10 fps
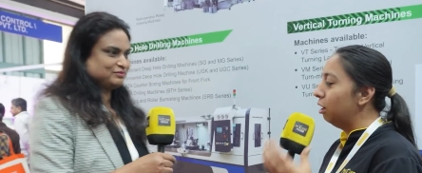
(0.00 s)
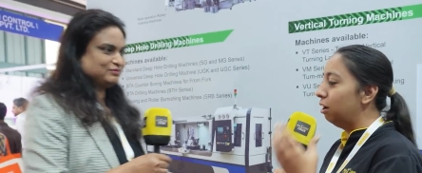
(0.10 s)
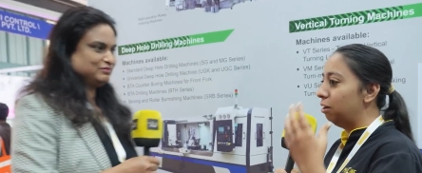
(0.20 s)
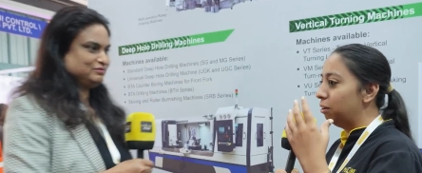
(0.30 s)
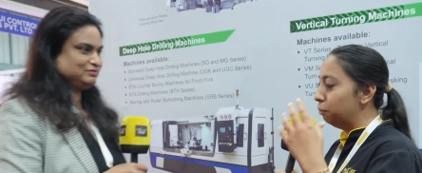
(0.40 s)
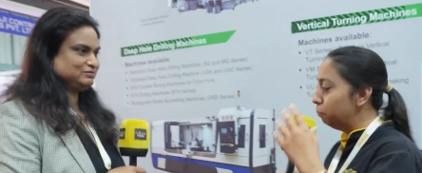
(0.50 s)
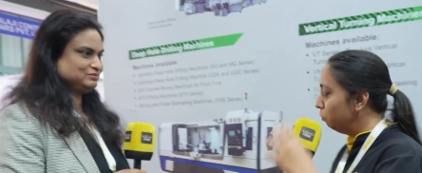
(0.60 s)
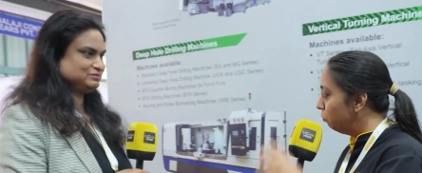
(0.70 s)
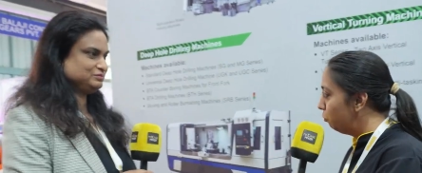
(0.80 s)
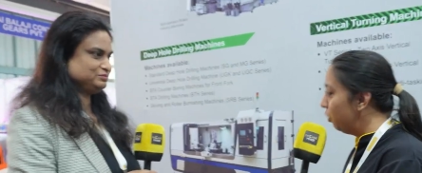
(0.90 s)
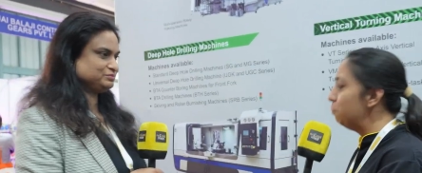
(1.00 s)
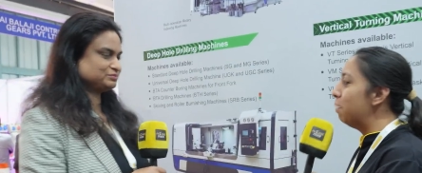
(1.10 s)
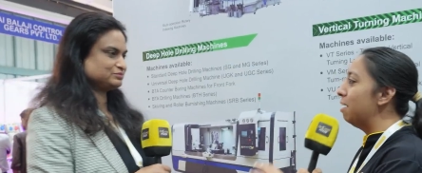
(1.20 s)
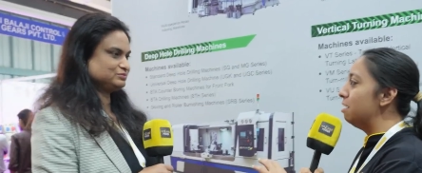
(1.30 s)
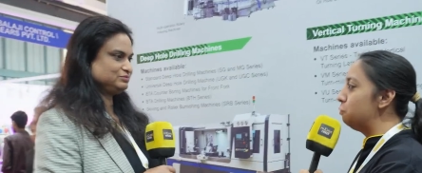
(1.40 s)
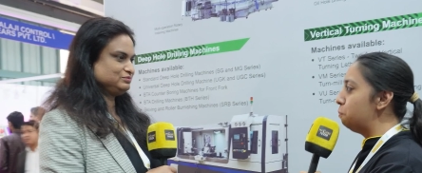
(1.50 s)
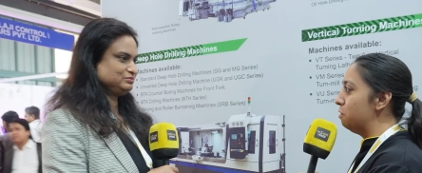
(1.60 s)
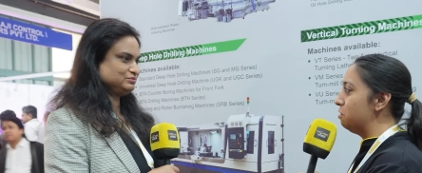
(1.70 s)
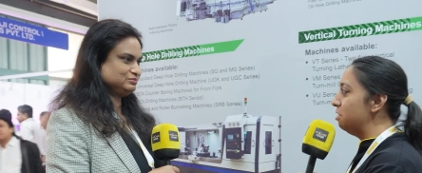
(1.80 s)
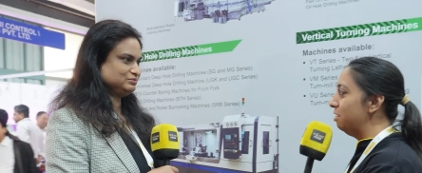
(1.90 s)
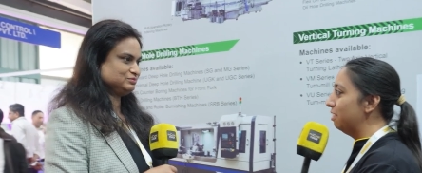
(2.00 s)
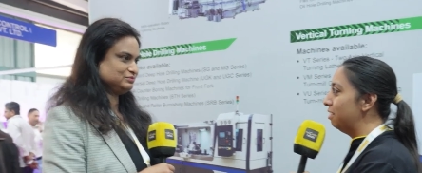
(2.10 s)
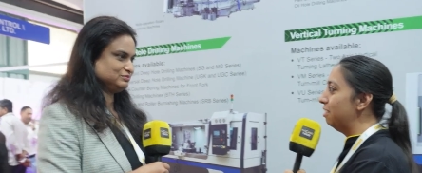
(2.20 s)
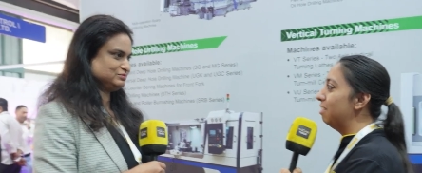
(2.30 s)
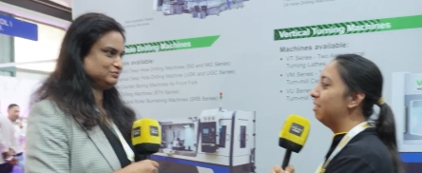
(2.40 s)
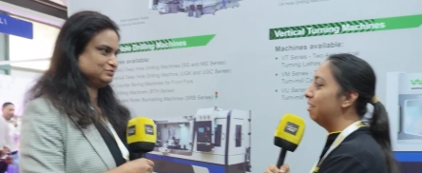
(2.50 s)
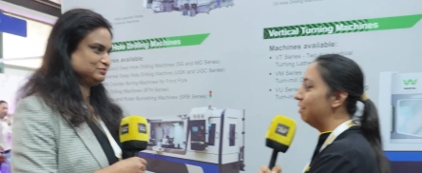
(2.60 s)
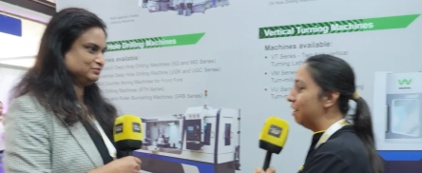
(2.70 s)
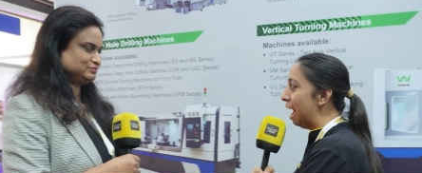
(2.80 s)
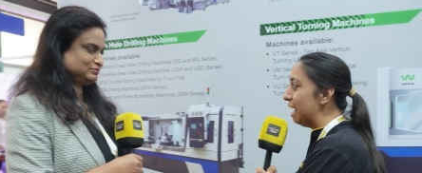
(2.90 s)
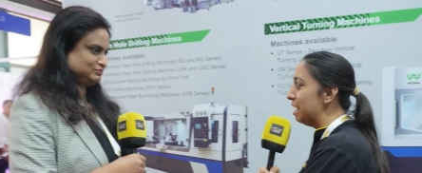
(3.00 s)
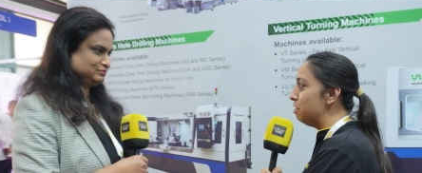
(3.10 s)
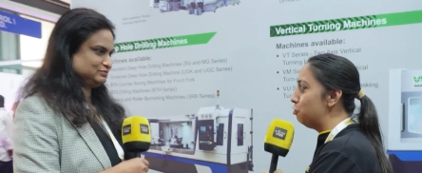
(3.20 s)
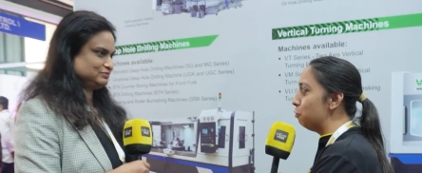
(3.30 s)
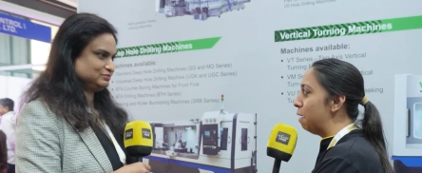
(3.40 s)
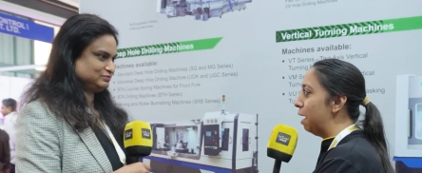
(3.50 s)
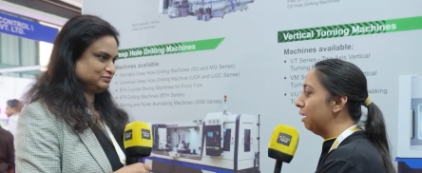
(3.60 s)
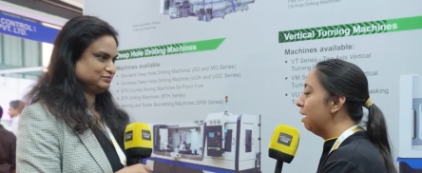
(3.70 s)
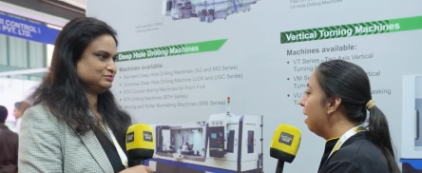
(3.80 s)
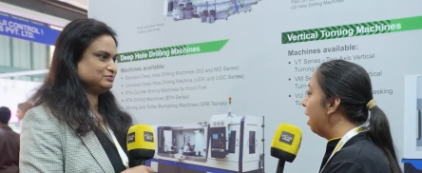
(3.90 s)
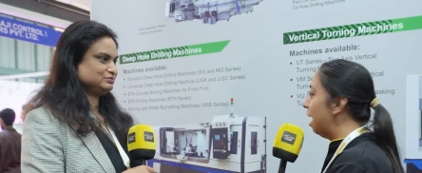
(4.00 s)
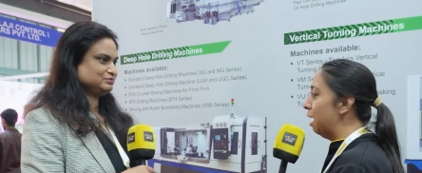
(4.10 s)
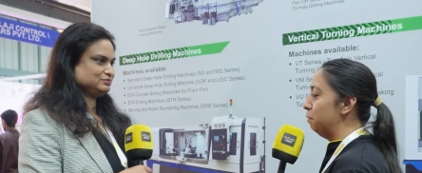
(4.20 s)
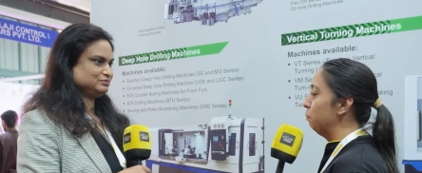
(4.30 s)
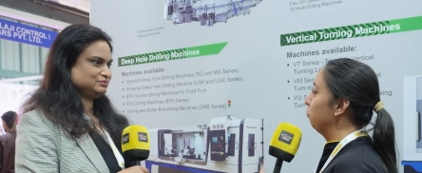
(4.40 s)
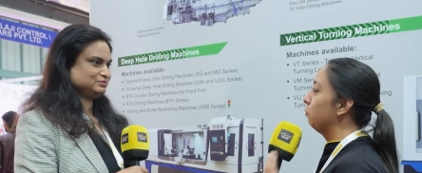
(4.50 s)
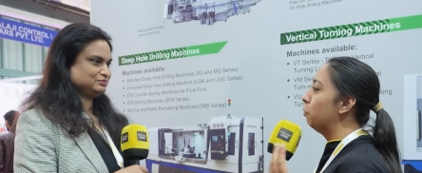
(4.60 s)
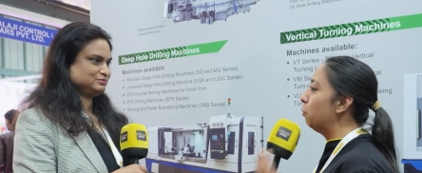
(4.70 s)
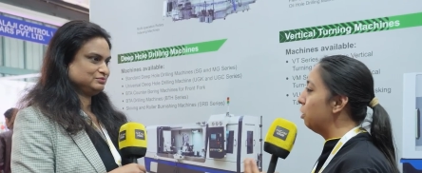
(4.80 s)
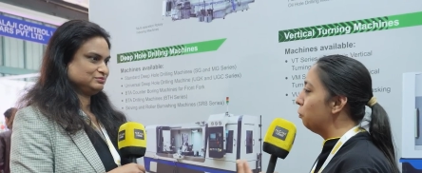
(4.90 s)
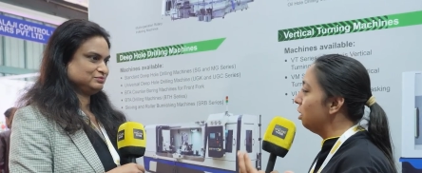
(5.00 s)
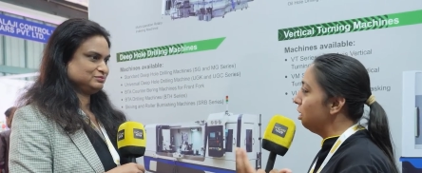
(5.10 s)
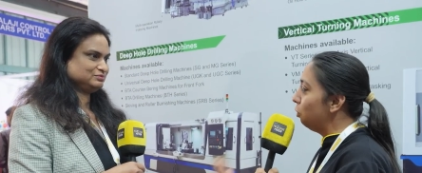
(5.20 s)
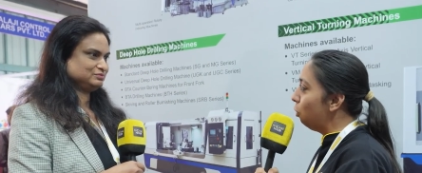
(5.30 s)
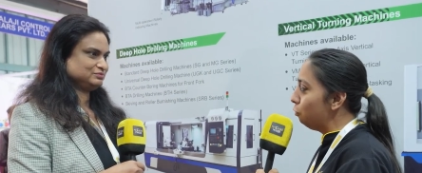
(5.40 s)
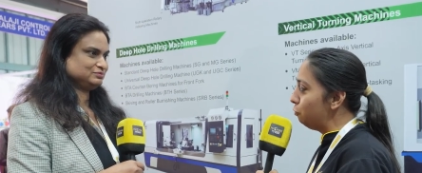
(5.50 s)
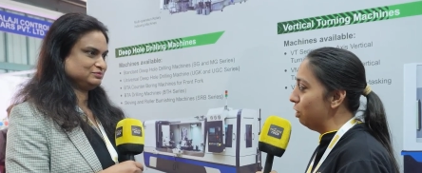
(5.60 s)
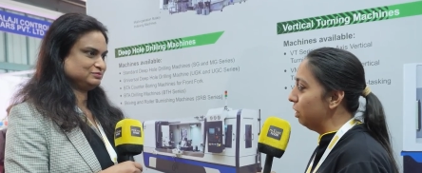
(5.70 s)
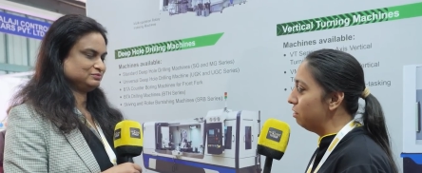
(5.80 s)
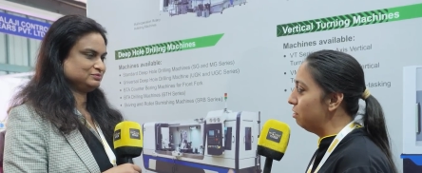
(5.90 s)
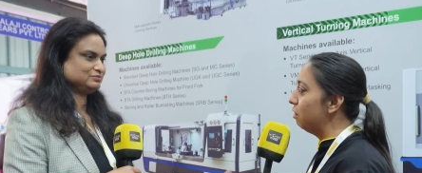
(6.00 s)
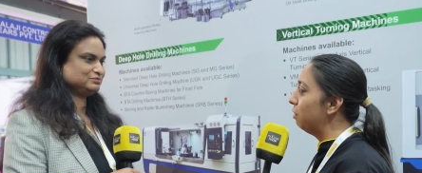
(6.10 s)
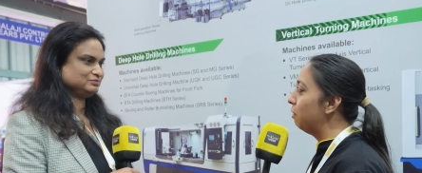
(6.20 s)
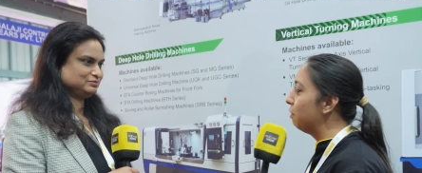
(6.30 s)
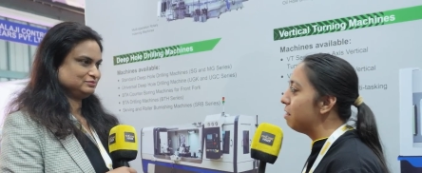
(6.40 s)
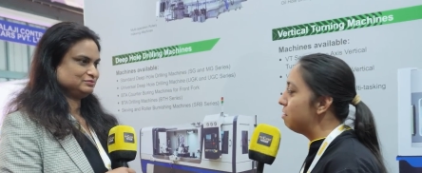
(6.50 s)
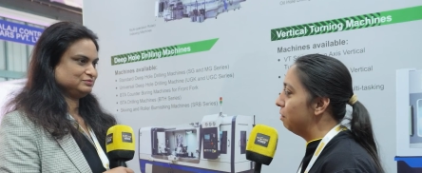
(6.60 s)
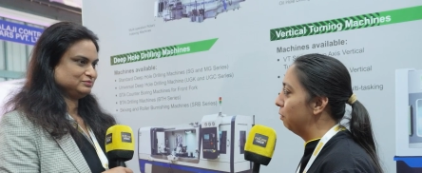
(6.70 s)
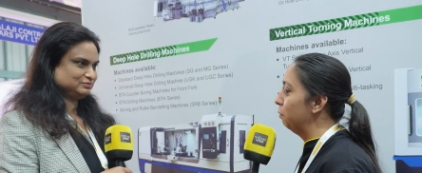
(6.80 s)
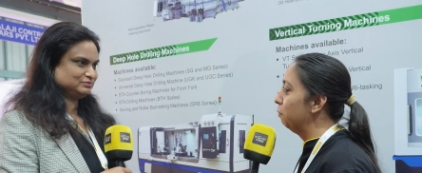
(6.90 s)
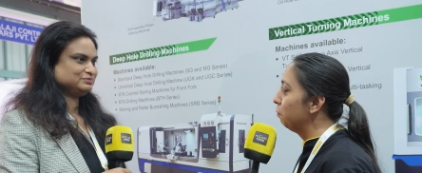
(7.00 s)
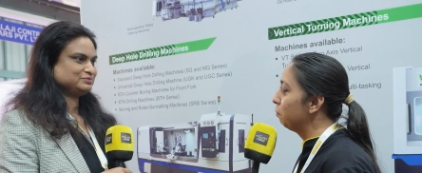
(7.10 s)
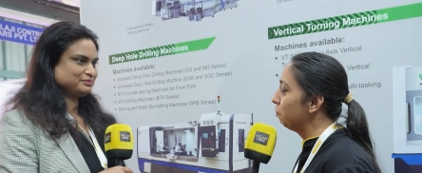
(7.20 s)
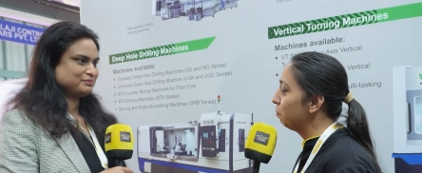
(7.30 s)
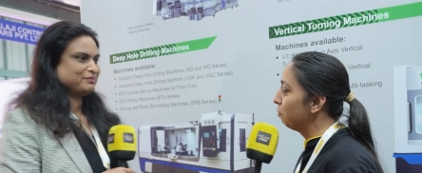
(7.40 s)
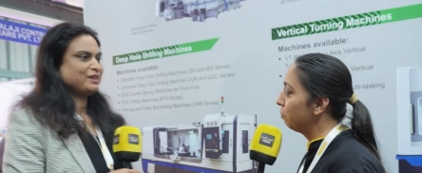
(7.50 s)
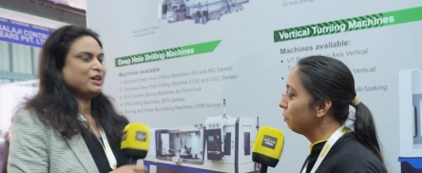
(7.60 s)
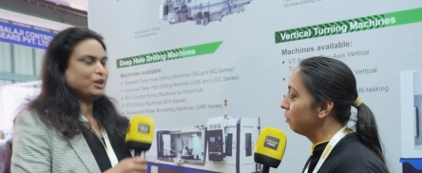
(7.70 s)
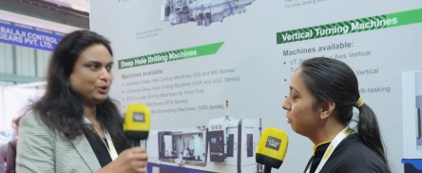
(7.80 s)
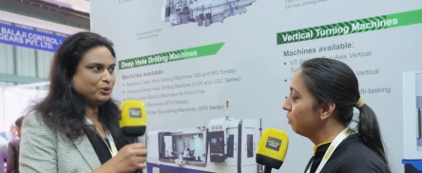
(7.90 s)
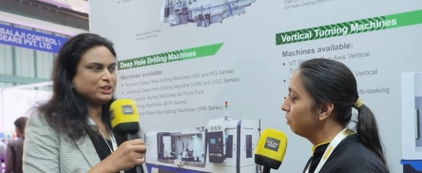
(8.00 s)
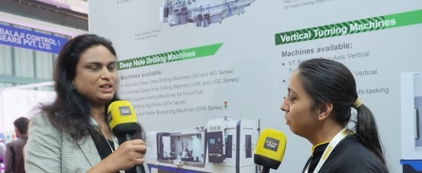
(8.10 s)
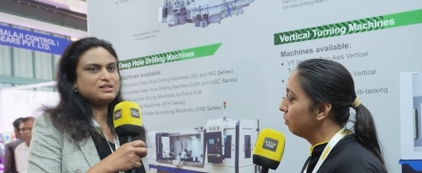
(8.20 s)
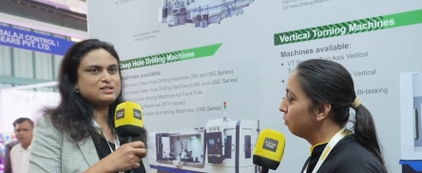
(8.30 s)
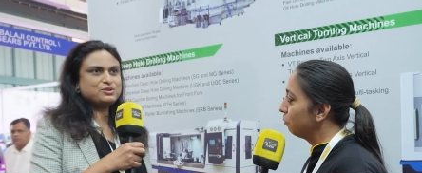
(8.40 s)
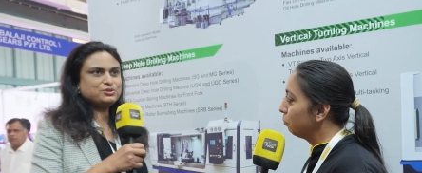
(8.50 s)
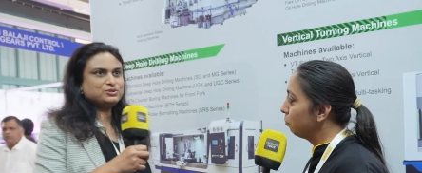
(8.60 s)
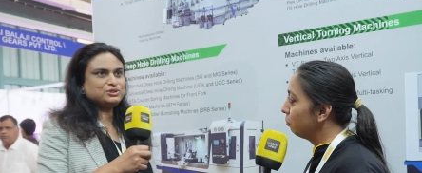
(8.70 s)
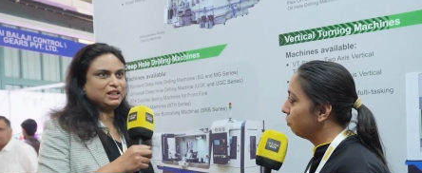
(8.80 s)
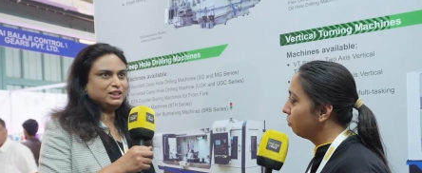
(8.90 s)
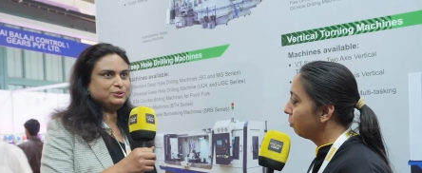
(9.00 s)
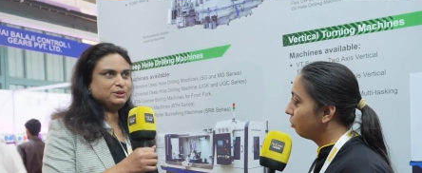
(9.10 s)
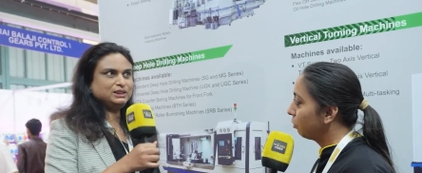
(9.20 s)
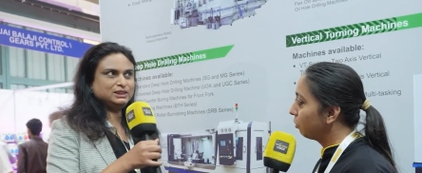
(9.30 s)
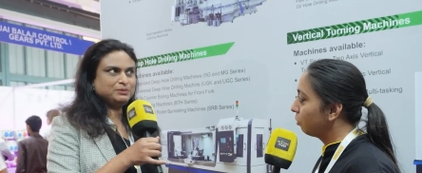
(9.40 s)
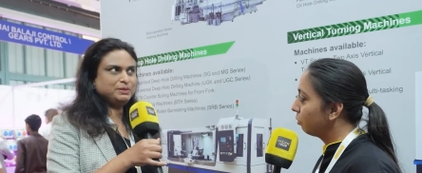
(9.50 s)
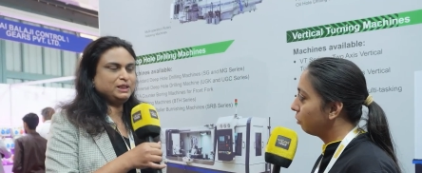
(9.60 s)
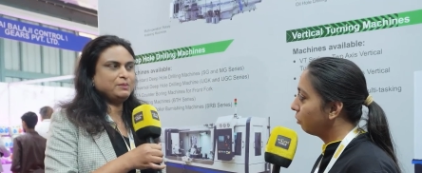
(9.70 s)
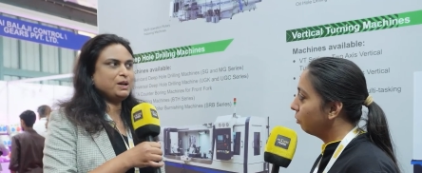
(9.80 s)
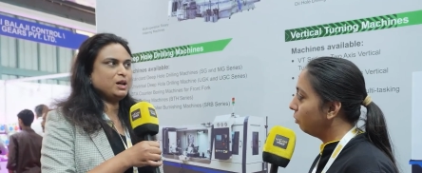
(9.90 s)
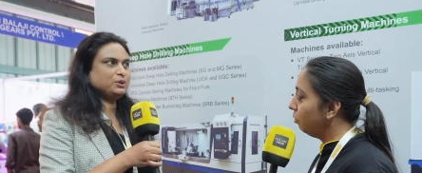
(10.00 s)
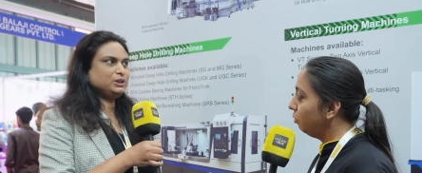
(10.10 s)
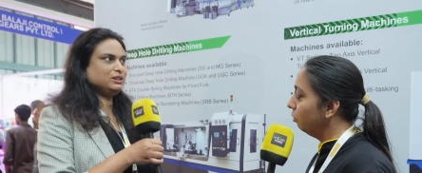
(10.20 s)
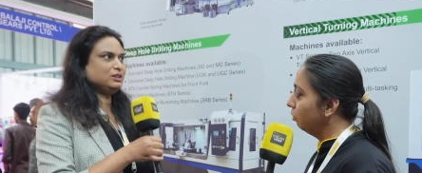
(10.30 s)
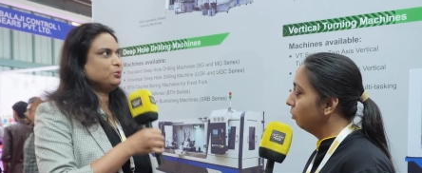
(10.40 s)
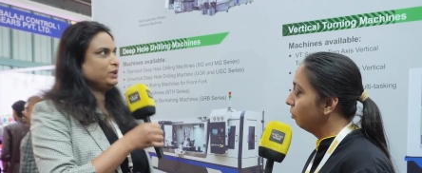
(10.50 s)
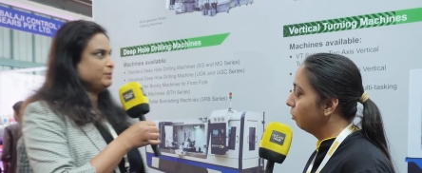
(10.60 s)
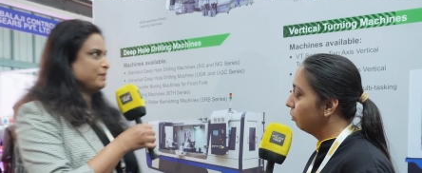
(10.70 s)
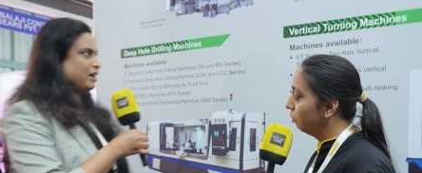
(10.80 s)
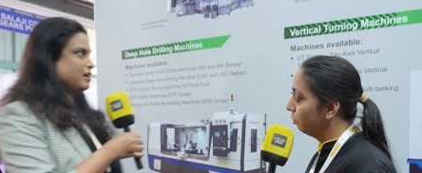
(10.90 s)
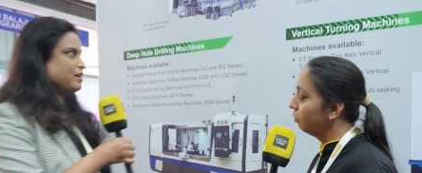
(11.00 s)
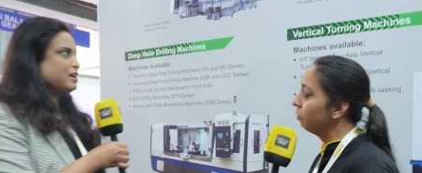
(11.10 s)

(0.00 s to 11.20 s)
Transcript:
Speaker 1: uh, WIDMA is present here uh, at ENGIMACH and what what are your
Speaker 2: offerings uh, this year? Okay, so to tell you a little bit about uh, Widma,